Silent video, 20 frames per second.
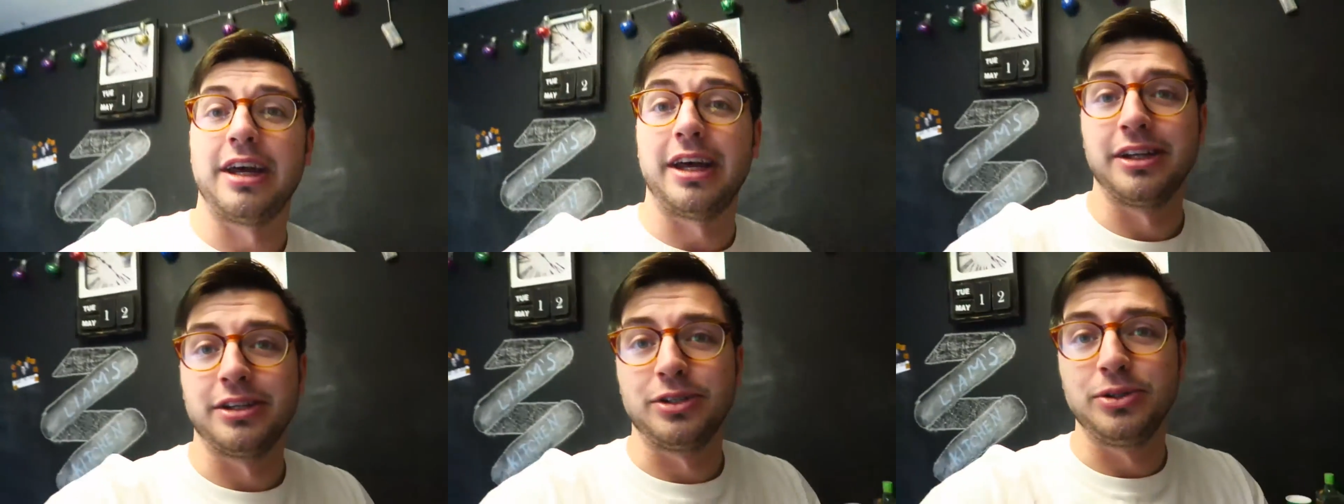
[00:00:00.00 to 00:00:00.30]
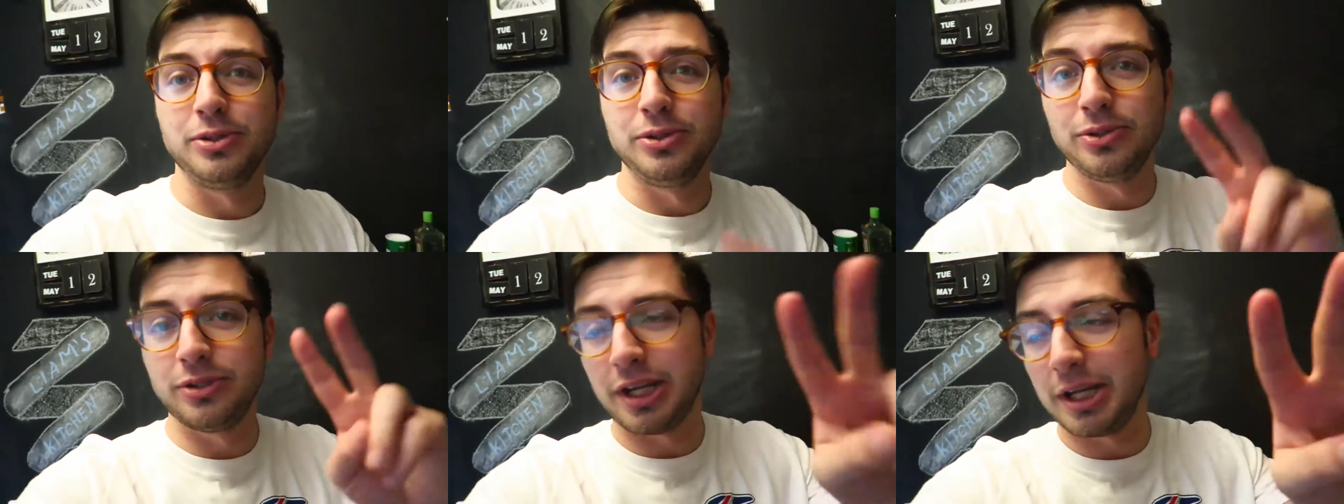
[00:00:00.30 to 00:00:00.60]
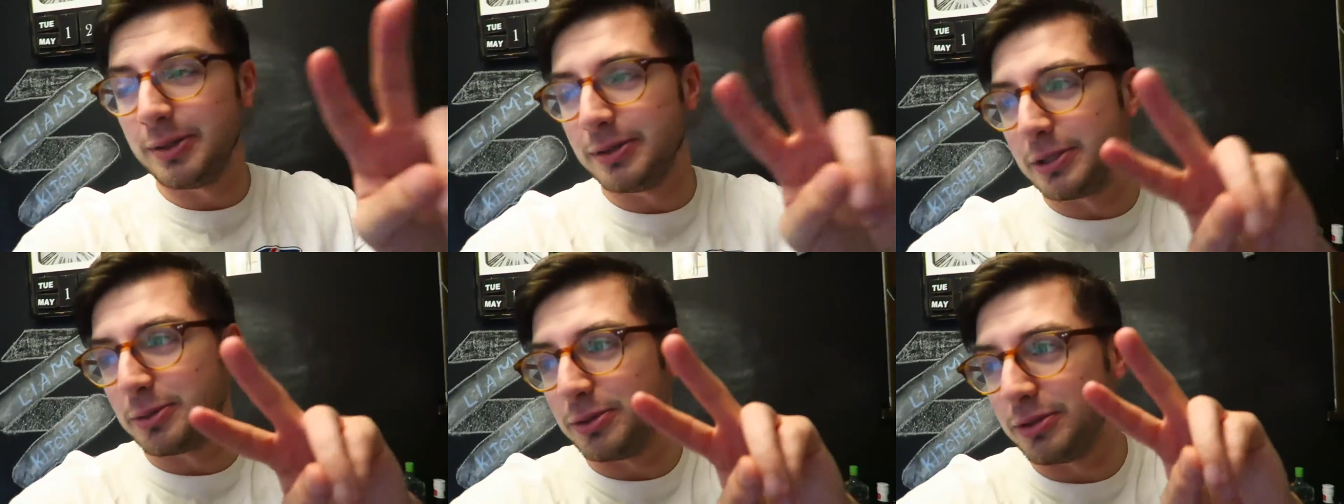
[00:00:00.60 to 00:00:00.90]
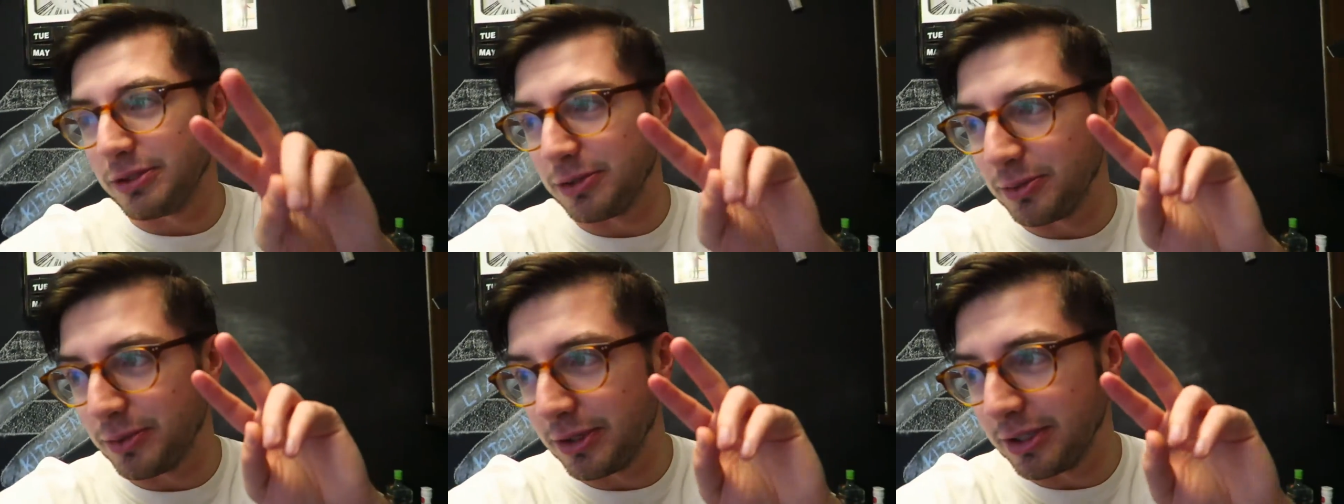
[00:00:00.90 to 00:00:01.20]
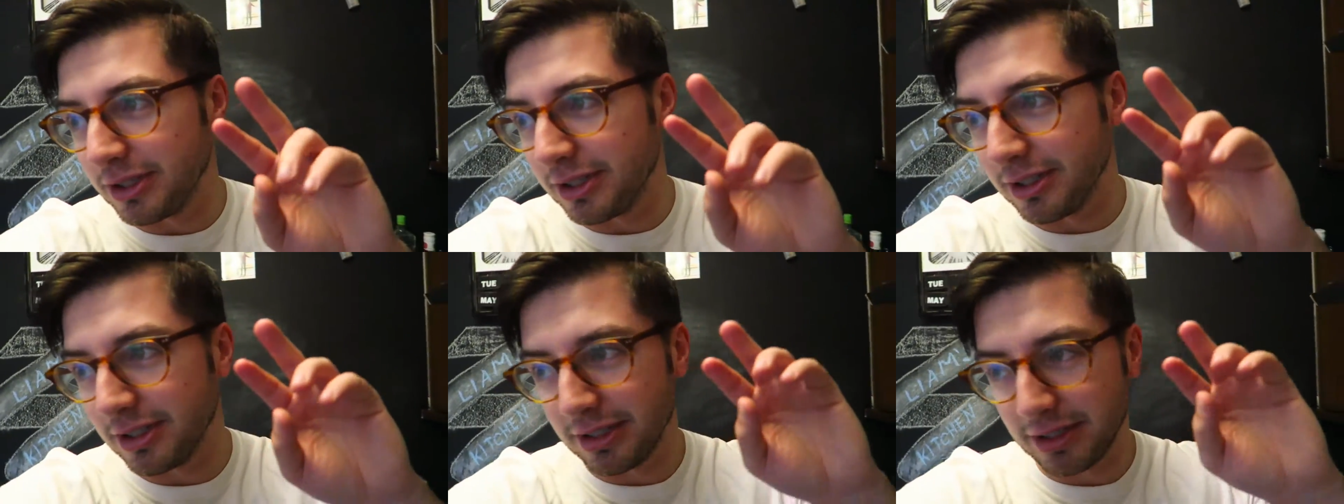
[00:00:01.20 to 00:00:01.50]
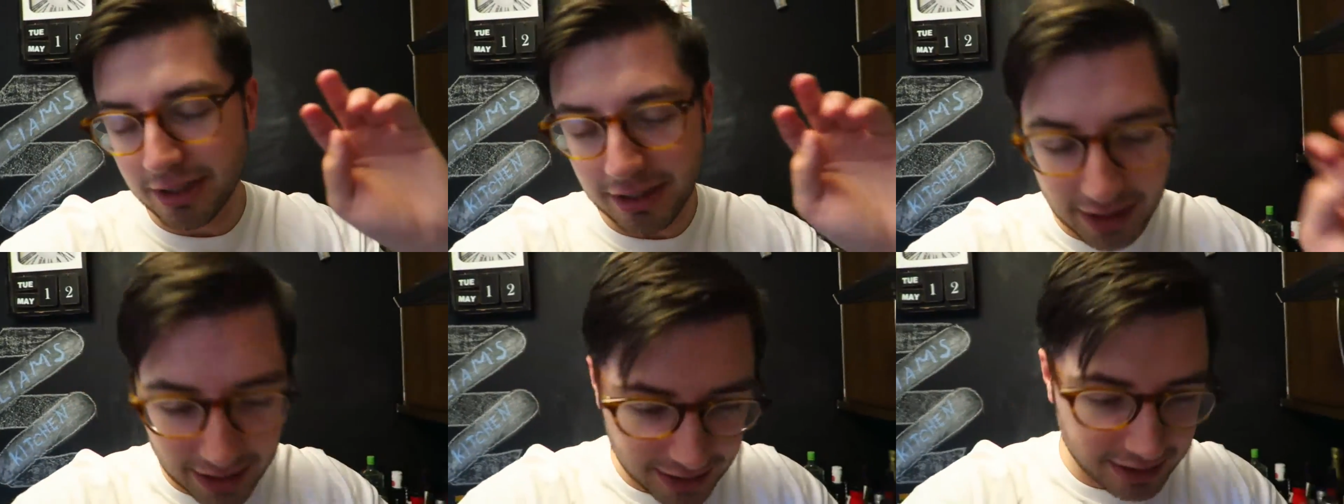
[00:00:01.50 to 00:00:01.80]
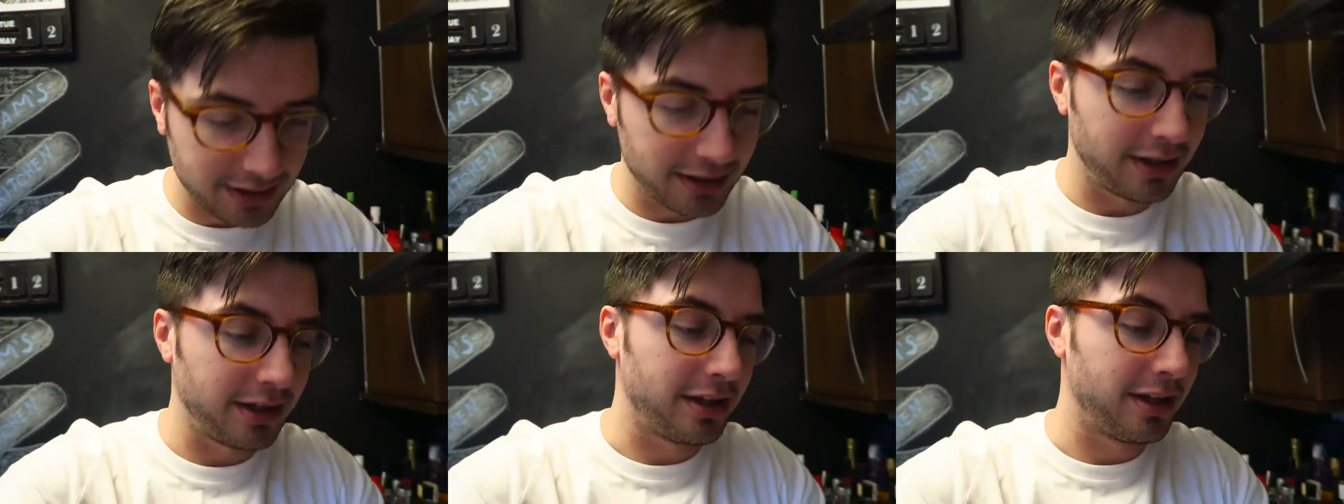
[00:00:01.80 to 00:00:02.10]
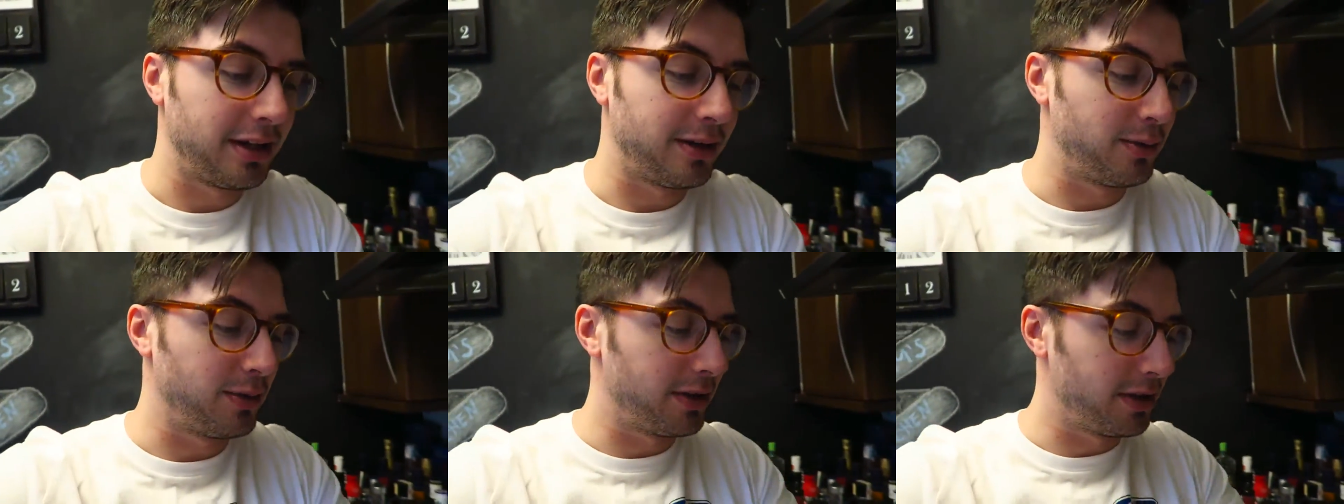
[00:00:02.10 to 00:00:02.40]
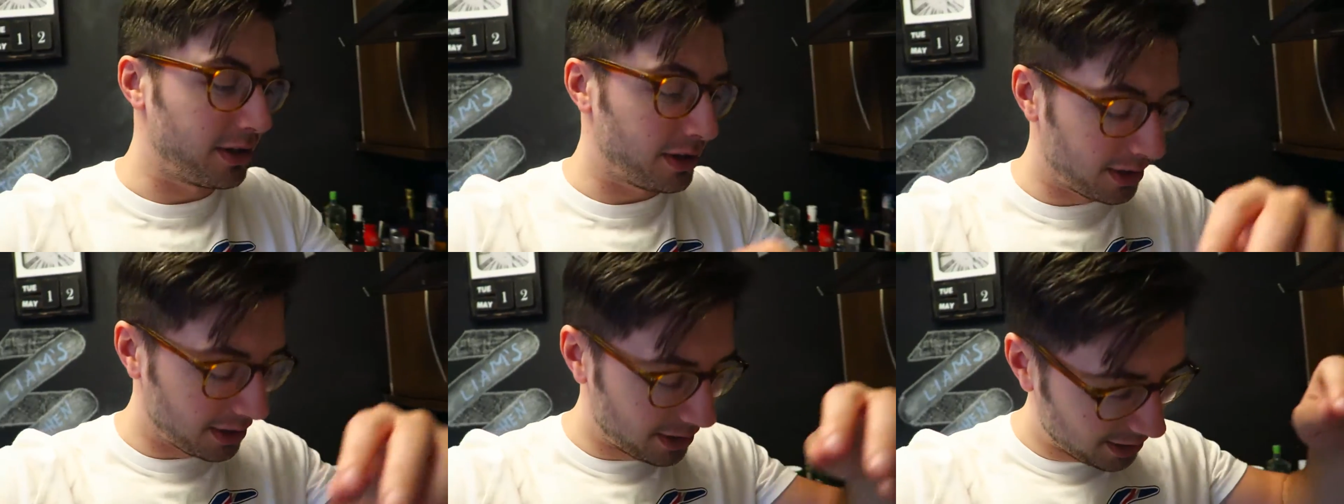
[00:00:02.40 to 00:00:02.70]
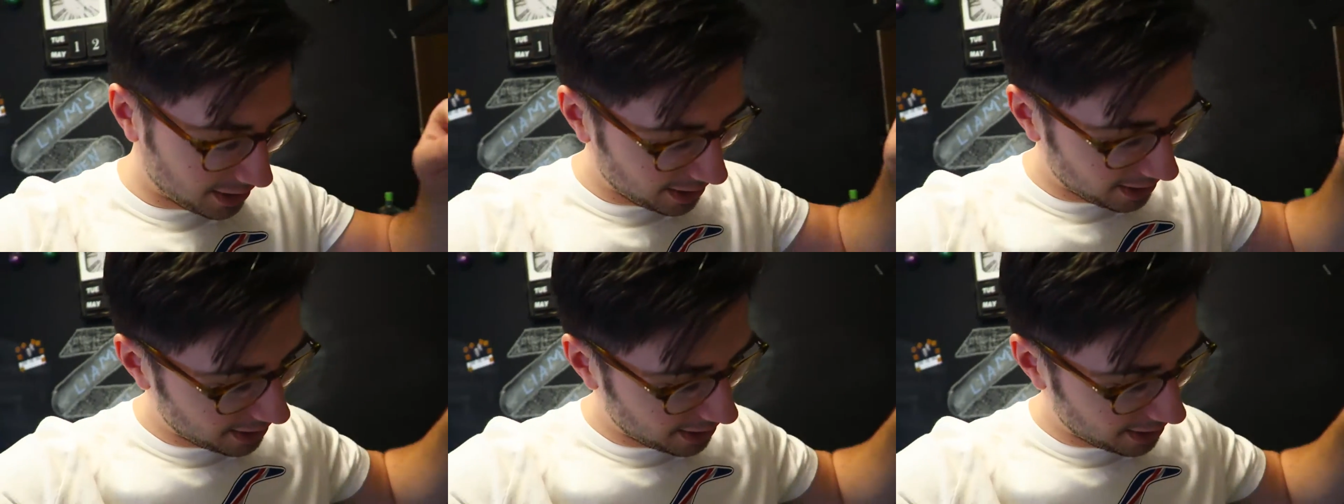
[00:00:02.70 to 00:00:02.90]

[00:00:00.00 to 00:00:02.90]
and two tablespoons of water into the thing. We're gonna